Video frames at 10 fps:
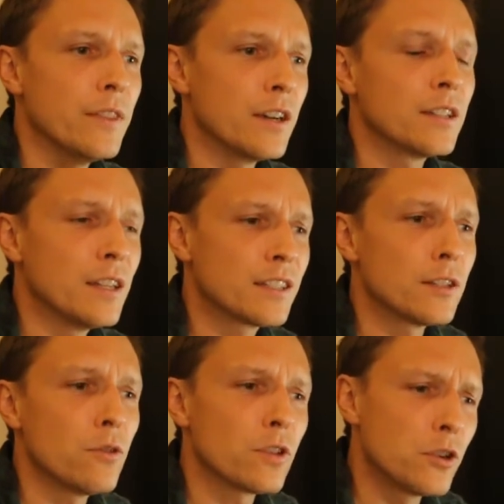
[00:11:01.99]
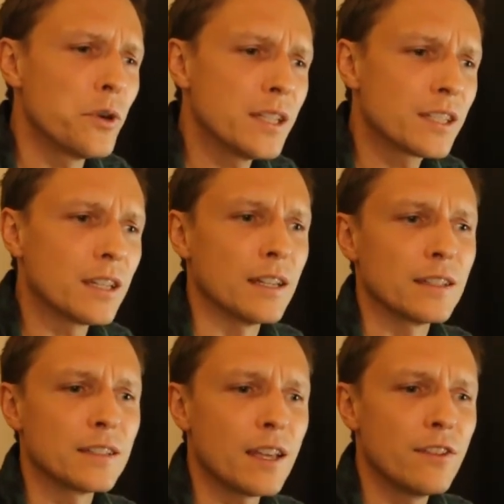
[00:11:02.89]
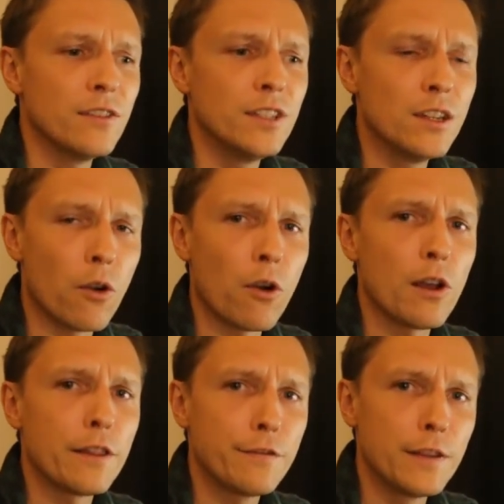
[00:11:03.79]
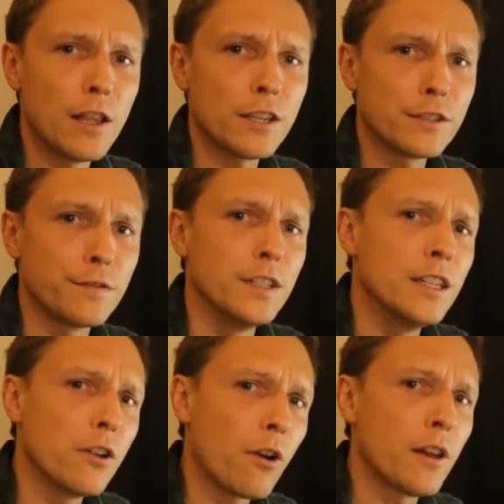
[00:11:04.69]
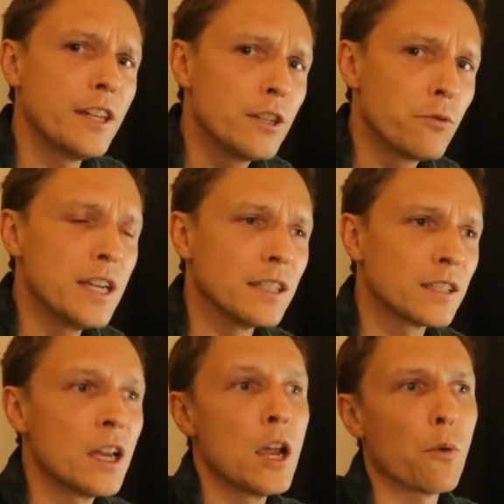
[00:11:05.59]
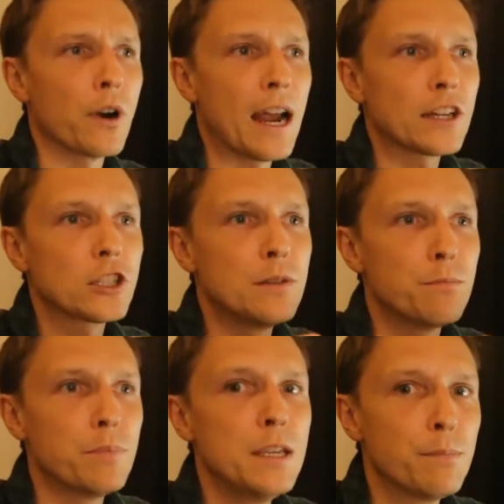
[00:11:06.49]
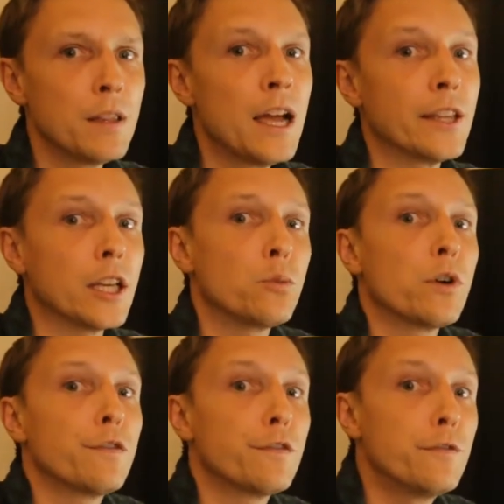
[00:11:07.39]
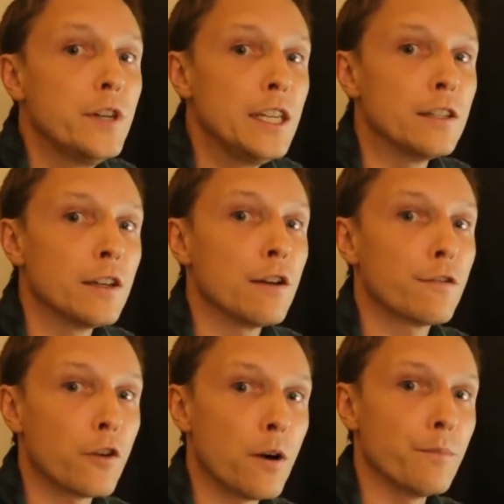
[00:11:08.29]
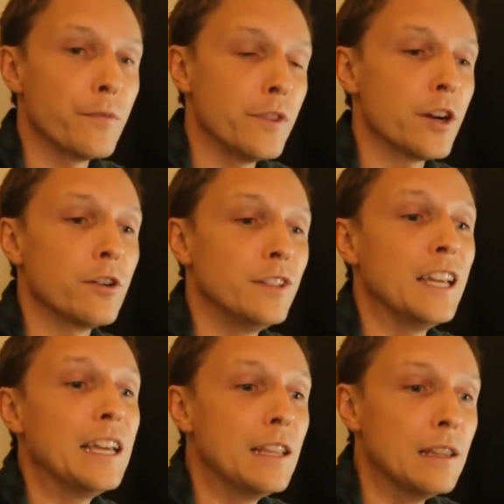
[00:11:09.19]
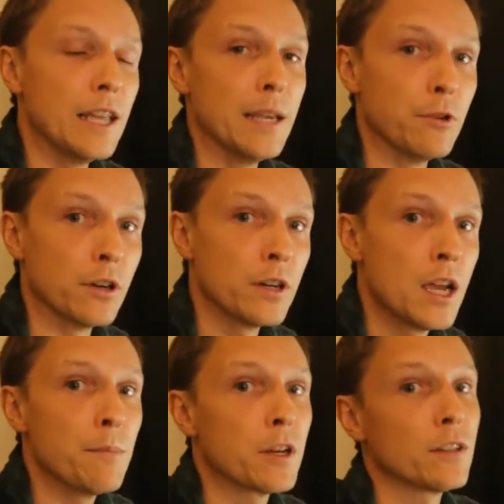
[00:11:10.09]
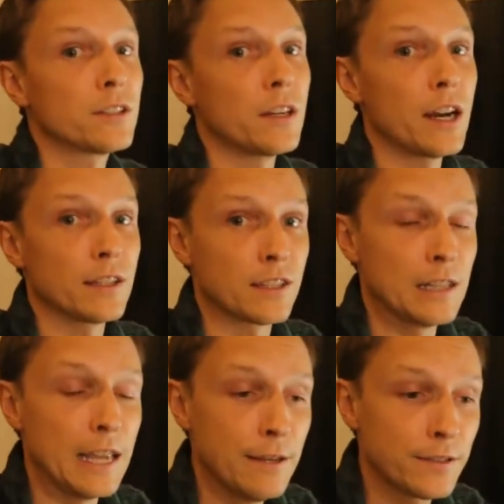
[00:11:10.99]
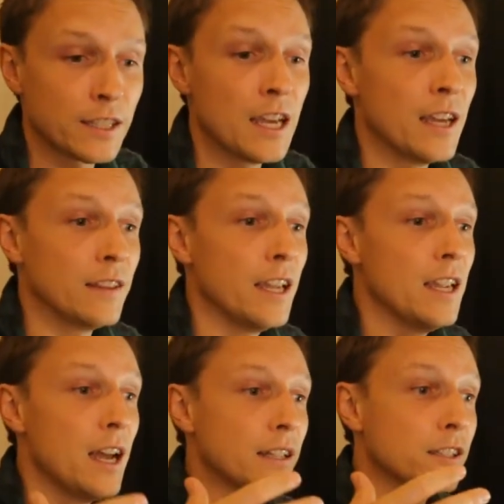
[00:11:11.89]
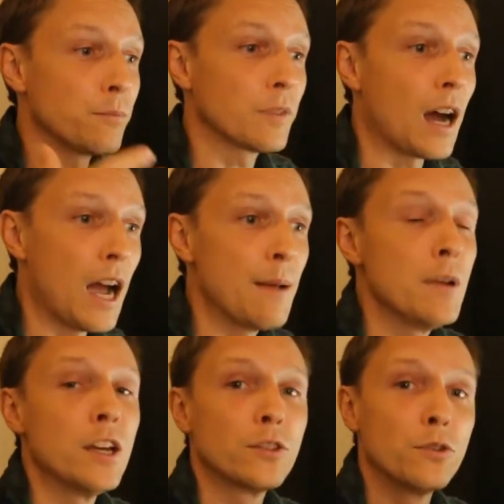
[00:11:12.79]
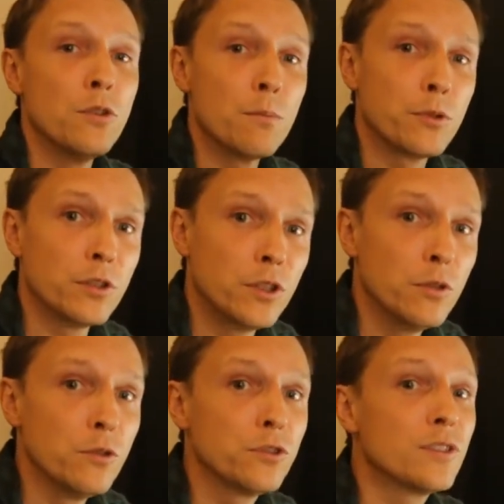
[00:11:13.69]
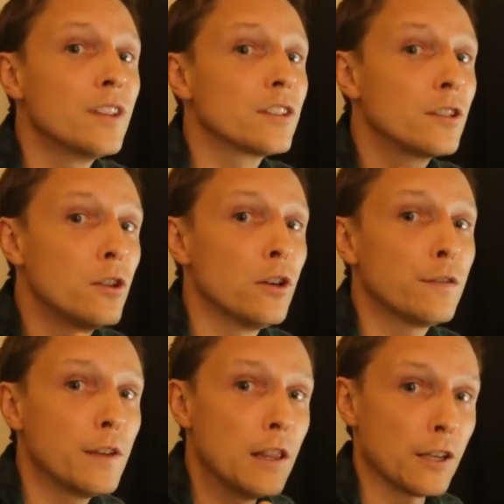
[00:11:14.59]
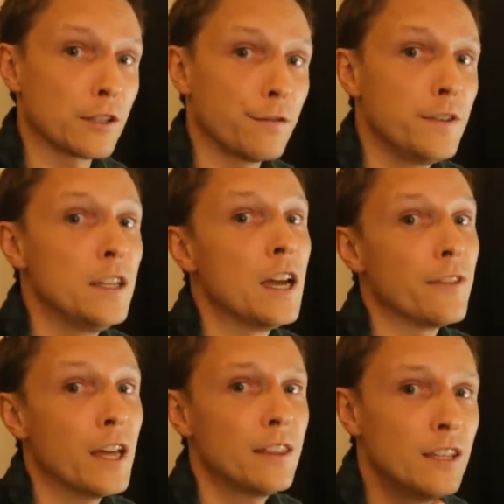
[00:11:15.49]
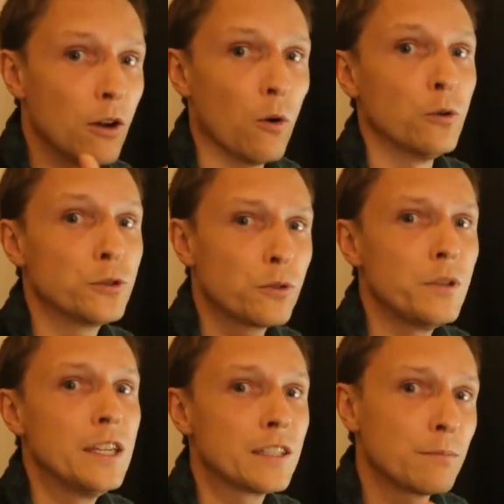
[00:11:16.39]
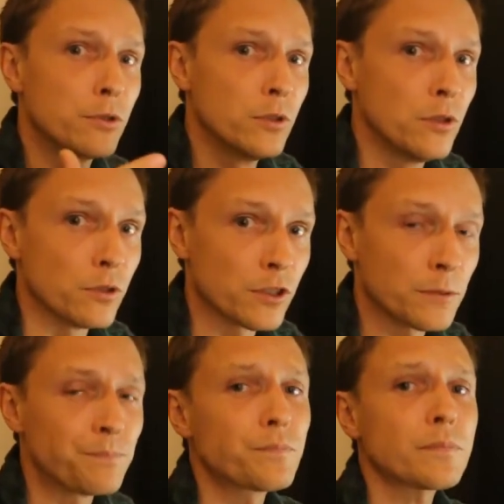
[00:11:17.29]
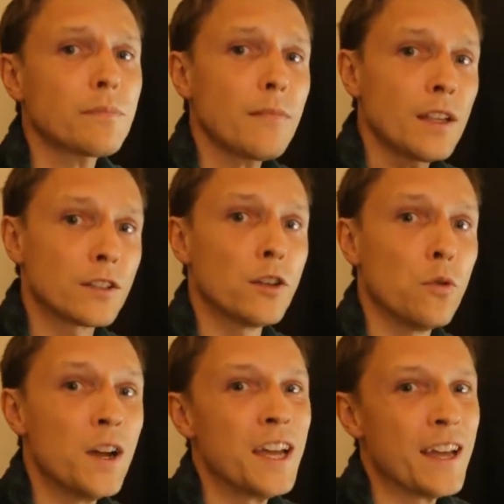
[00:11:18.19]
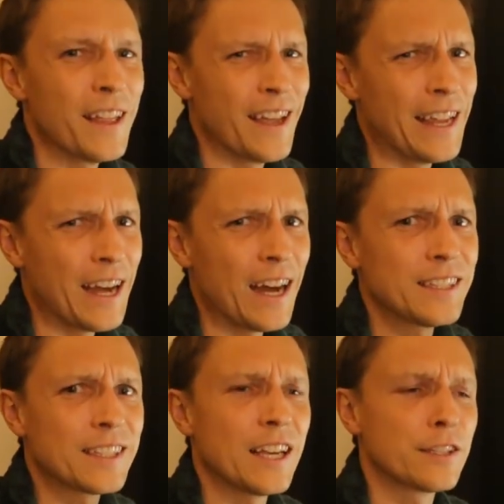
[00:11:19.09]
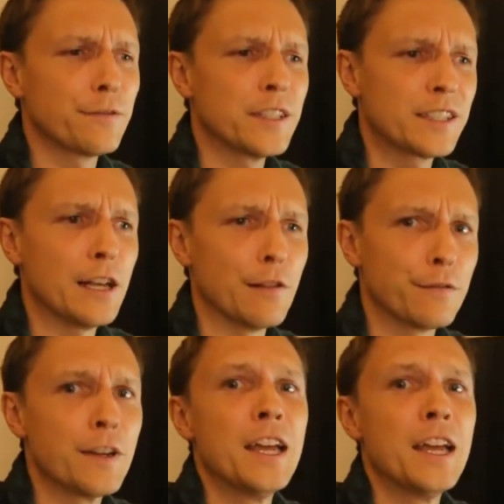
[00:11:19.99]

There is, it's no coincidence that the early philosophy, the early Greeks, were actually people that were freed from their daily labor. Because they had slaves, they had some time to produce this good philosophy that the old Greeks produced. So A I says of itself,